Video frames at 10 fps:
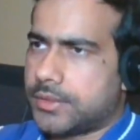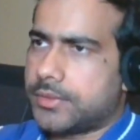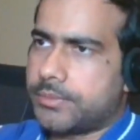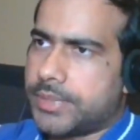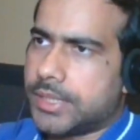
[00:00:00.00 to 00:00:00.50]

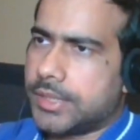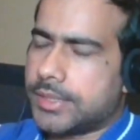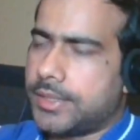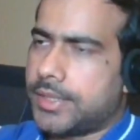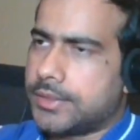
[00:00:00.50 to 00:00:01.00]
a bit
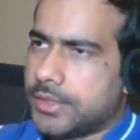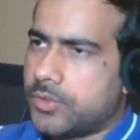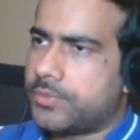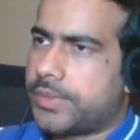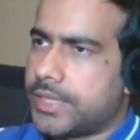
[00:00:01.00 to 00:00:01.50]
lucky and then
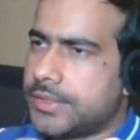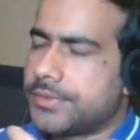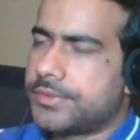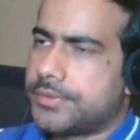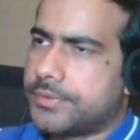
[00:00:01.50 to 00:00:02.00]
you might